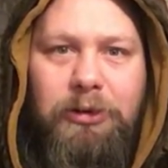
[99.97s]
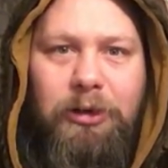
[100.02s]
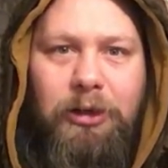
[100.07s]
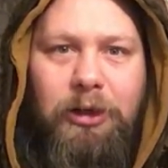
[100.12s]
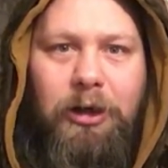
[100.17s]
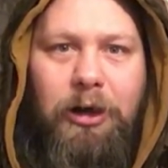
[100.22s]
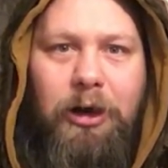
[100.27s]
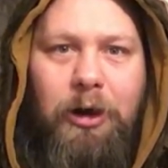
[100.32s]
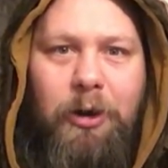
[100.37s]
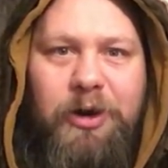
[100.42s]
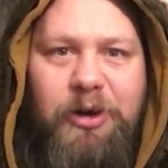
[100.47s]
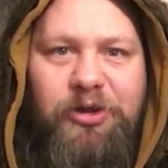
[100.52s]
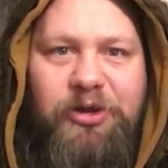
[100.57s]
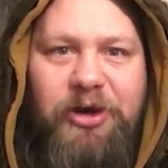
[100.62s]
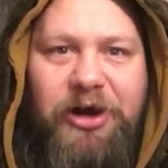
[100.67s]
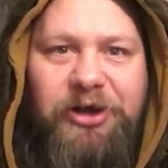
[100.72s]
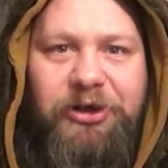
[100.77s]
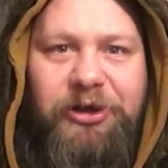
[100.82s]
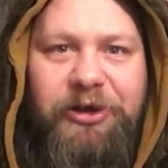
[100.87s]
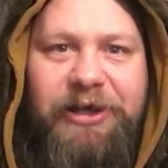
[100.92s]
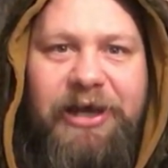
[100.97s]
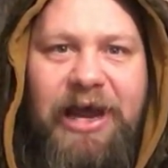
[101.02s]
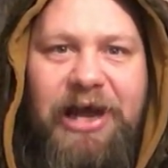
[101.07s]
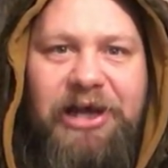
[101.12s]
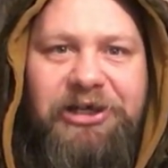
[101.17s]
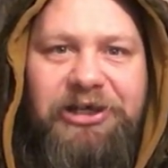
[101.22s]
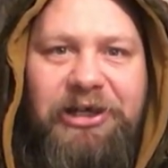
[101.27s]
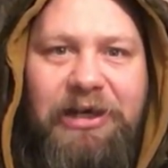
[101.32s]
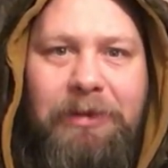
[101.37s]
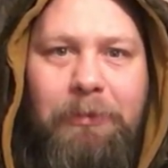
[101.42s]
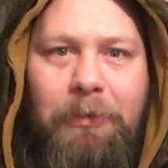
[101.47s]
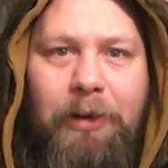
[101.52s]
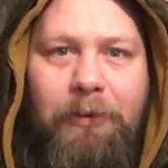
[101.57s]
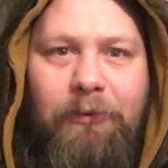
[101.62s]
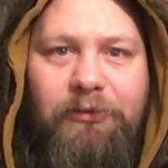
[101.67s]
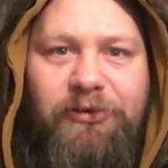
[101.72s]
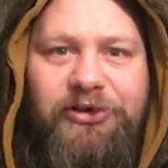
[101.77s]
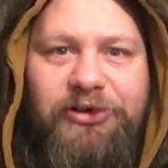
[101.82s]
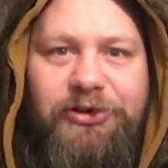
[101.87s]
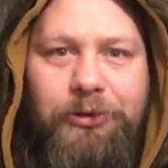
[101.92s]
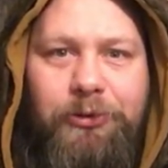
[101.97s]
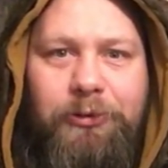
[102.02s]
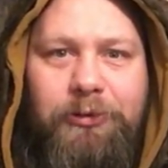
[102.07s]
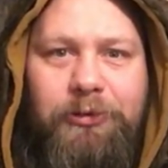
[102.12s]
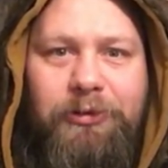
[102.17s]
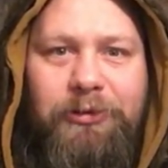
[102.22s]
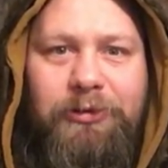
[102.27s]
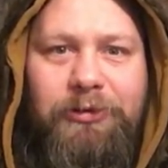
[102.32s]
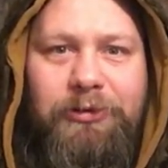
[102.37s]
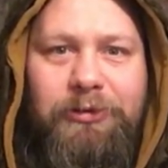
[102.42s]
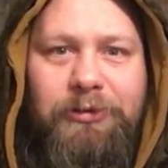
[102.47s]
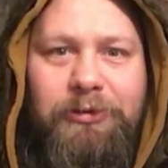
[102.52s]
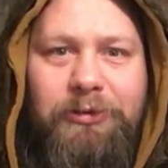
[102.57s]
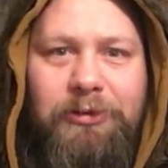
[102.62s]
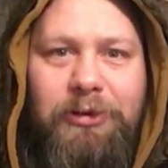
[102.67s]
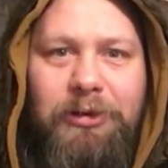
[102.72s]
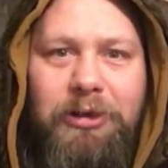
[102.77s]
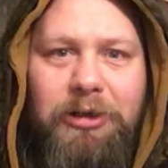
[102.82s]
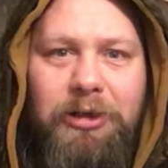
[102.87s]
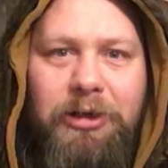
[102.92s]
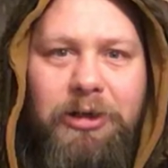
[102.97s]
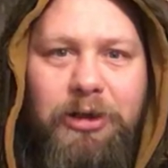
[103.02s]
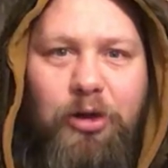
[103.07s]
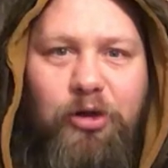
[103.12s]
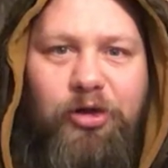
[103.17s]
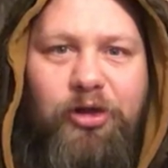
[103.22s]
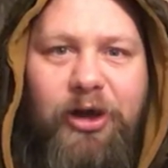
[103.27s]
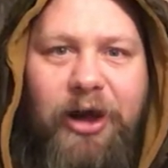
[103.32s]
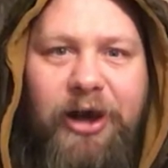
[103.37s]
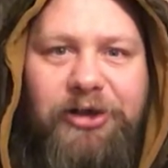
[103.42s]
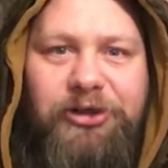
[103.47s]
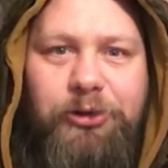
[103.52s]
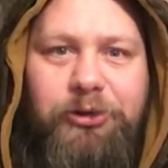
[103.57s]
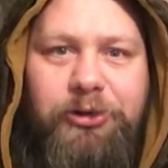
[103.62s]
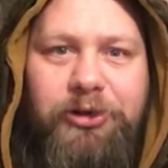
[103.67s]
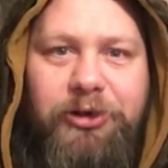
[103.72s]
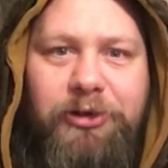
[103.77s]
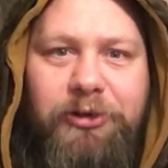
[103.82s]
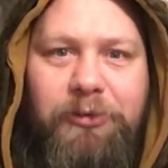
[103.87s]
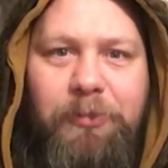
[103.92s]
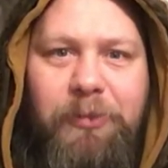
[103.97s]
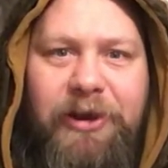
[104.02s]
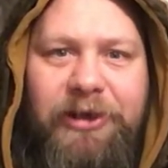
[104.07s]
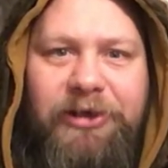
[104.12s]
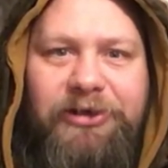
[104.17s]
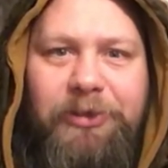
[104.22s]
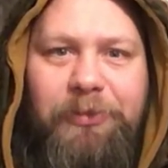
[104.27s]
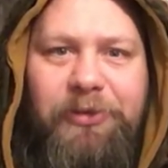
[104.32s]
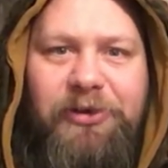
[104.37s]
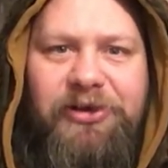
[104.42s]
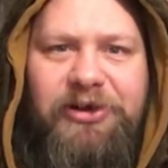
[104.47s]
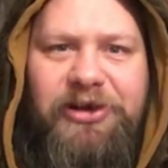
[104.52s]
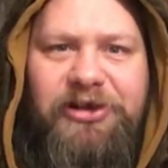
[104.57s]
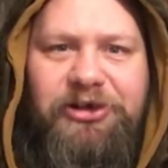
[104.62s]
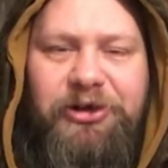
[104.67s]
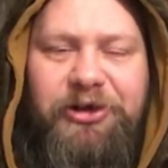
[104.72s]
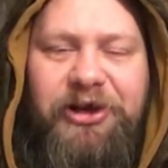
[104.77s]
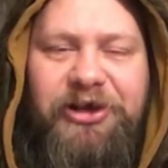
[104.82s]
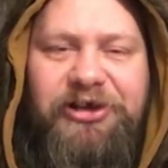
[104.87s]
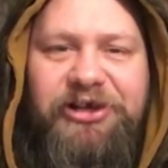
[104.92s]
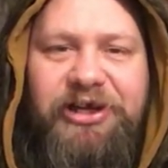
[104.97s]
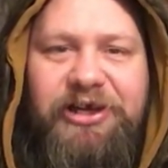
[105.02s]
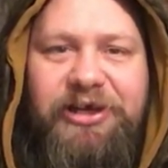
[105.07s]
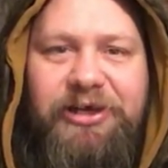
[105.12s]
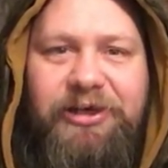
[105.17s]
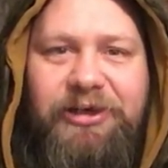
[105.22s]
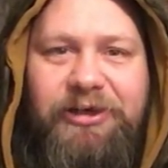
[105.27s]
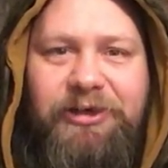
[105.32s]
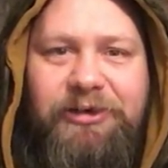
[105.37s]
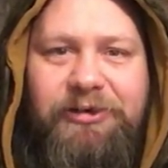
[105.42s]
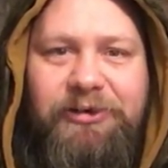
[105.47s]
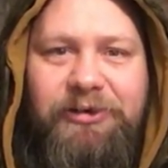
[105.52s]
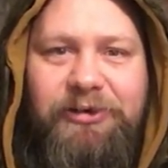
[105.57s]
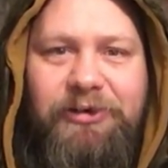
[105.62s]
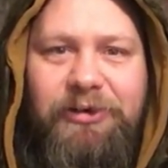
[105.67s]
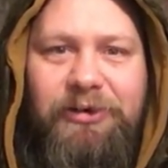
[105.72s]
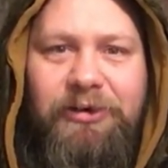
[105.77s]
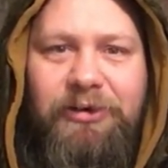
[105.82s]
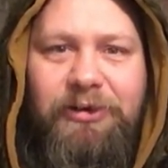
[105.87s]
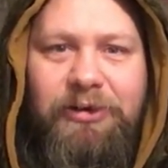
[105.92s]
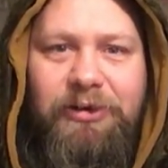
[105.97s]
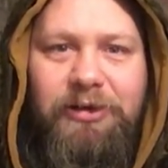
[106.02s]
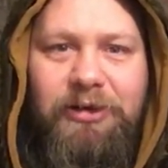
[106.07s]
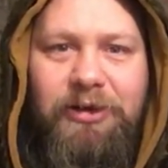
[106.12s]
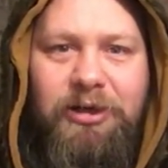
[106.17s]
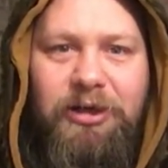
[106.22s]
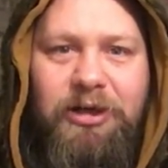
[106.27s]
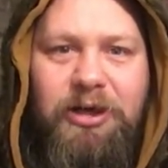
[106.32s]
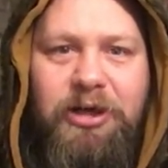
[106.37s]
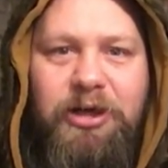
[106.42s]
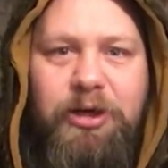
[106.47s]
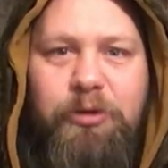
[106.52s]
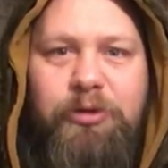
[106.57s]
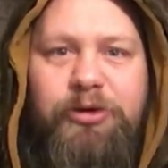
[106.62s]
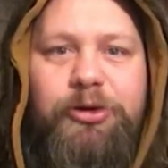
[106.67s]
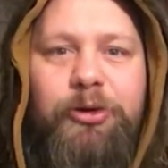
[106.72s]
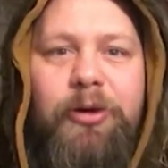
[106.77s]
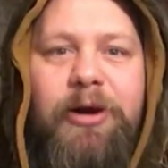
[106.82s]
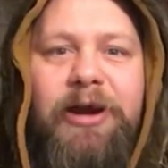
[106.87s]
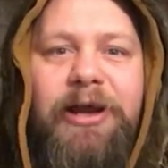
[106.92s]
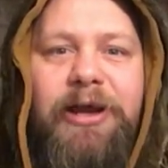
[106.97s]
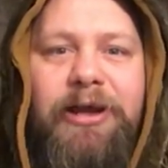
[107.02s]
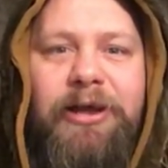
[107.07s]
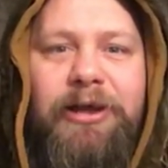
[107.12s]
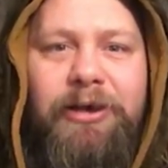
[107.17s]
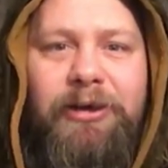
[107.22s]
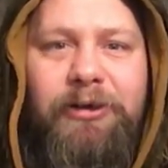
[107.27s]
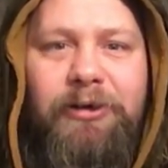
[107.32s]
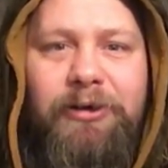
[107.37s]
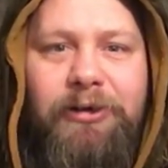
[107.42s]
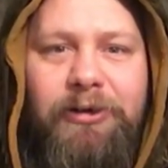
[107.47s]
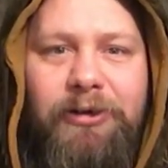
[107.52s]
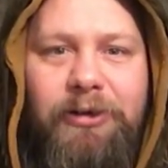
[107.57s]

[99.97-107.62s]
Oh, you thought you'd cash in on Marvel's Thor? You thought you could make something as good as they did? You trade